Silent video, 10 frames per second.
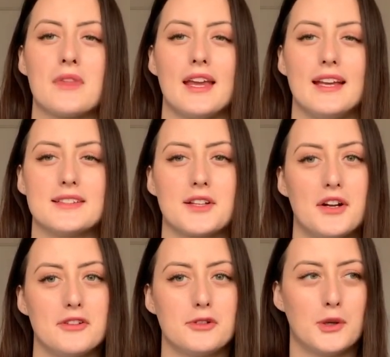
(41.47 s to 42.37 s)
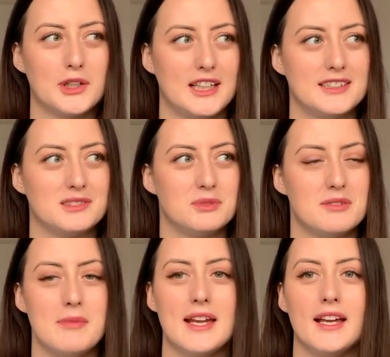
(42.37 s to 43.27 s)
it's kind of correlated with
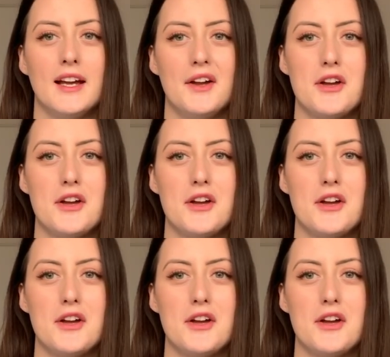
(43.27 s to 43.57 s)
me